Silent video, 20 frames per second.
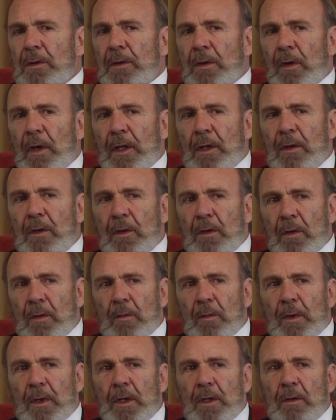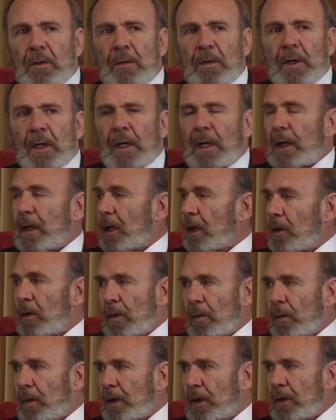So I don't want to do that, and I
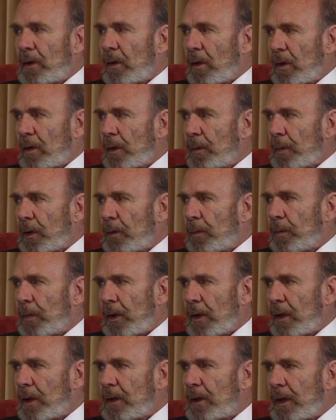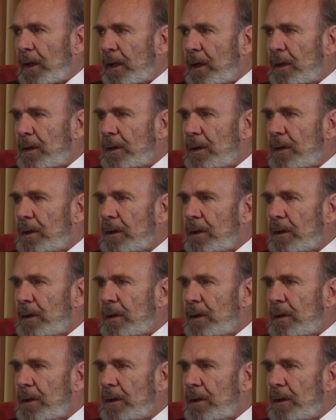don't want to talk about politics.